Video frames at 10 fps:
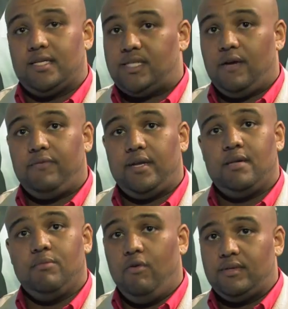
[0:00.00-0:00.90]
you're
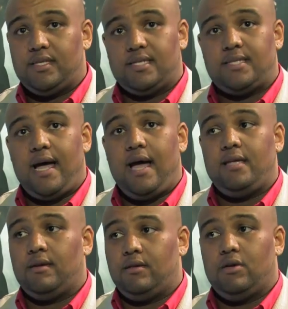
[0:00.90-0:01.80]
shuffling, you're moving to the
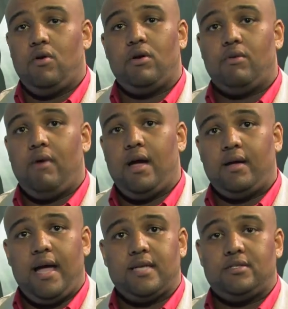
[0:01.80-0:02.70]
side, you're going
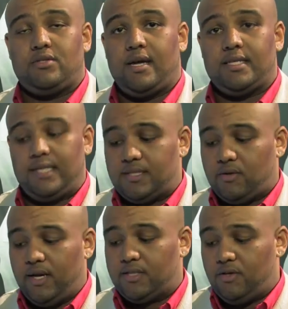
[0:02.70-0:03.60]
around guys who are trying to set
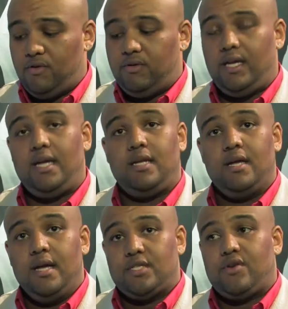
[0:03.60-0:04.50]
screens, so you
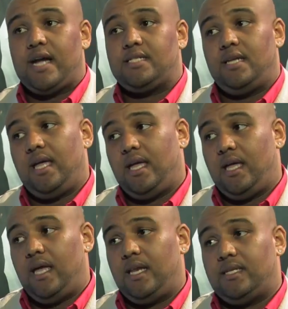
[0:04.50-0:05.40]
need traction
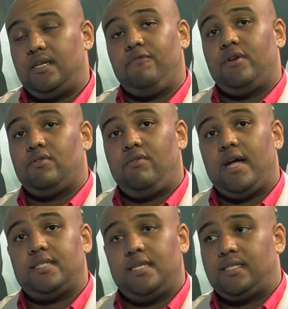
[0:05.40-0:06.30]
at a different
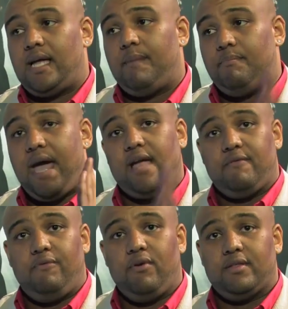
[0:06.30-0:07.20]
direction. It's not back
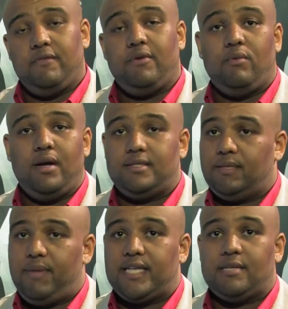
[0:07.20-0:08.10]
and forth. If it was,
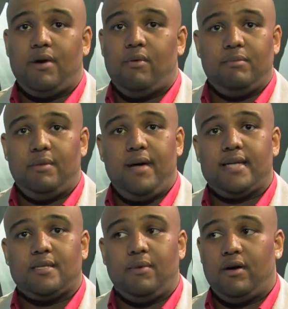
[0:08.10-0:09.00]
then basketball wouldn't be
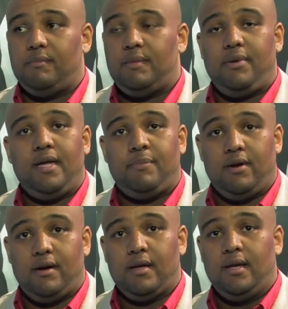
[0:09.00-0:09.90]
basketball, it'd be ping
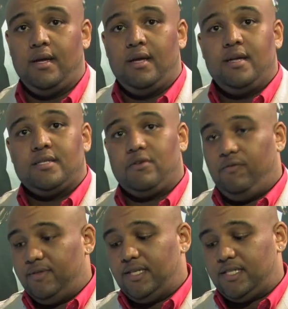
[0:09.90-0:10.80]
pong.
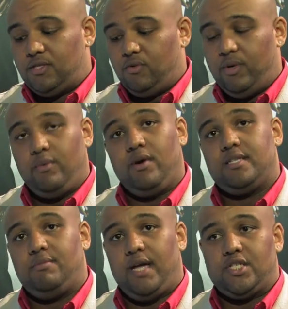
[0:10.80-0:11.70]
So for this shoe, we
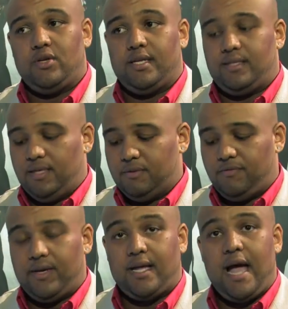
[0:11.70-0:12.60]
wanted to make sure that it
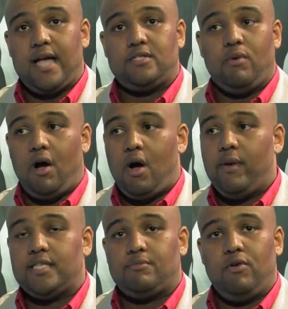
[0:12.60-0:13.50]
was for the guys who are
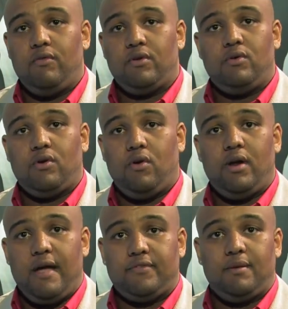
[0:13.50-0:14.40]
always moving, who are
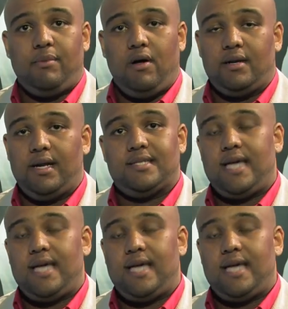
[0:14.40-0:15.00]
going after the ball and they're